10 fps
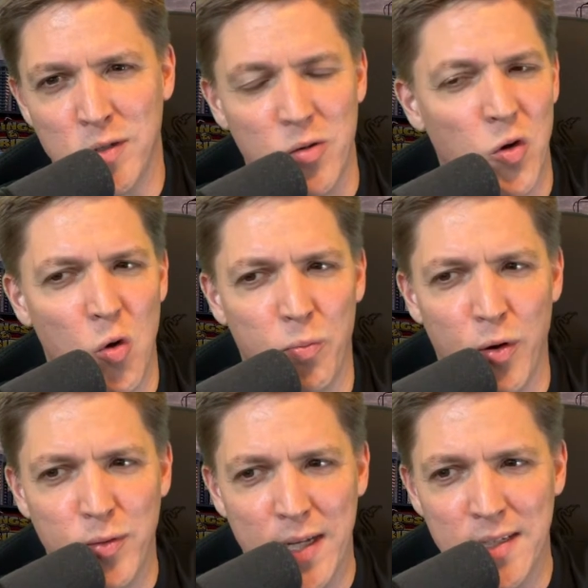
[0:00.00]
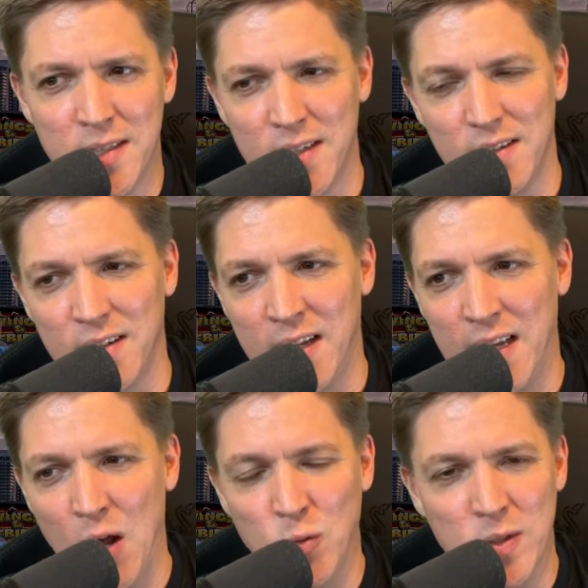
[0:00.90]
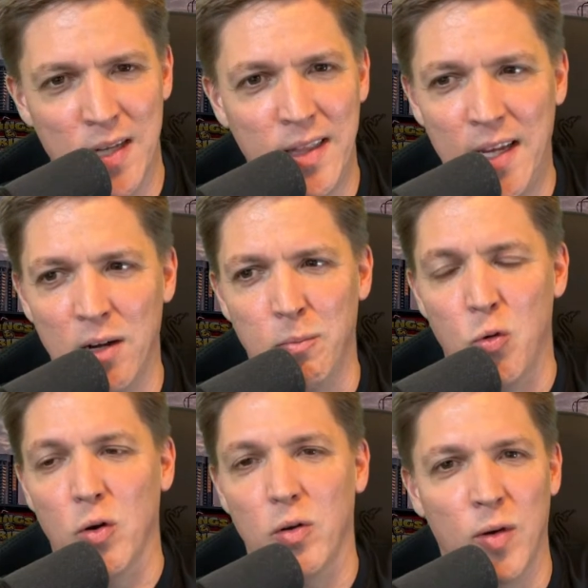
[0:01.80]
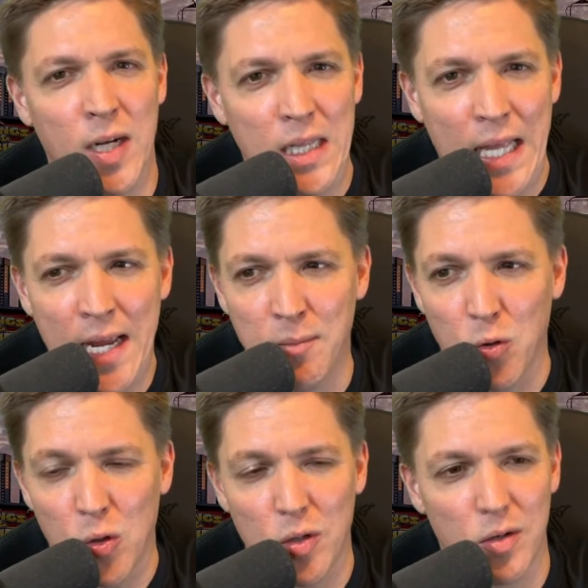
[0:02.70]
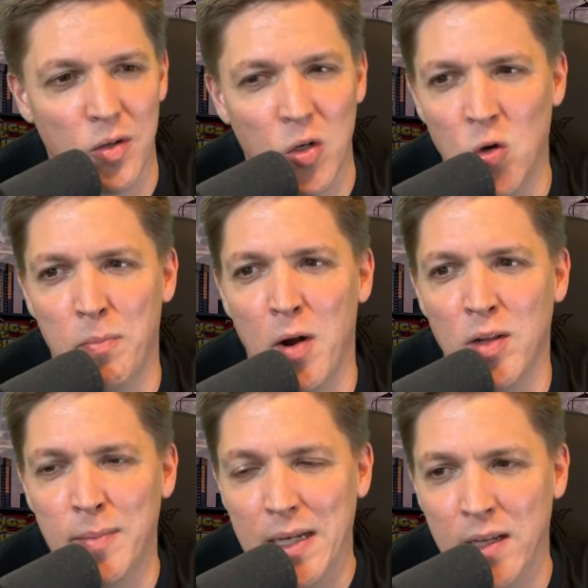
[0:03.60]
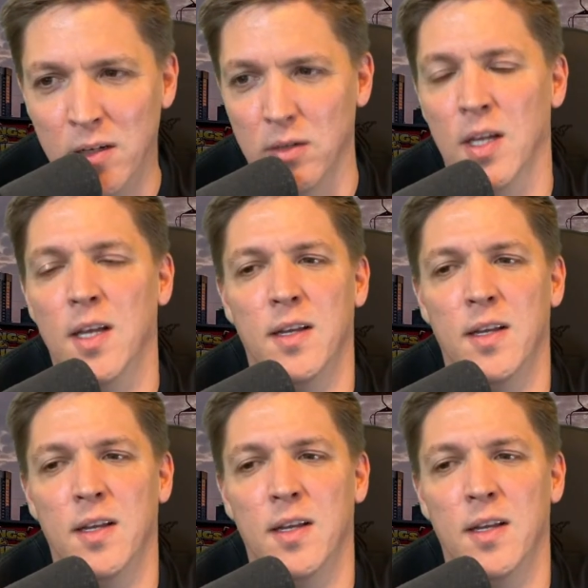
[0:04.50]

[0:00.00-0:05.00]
so go protest like outside the airport or at a land border or go to Parliament Hill.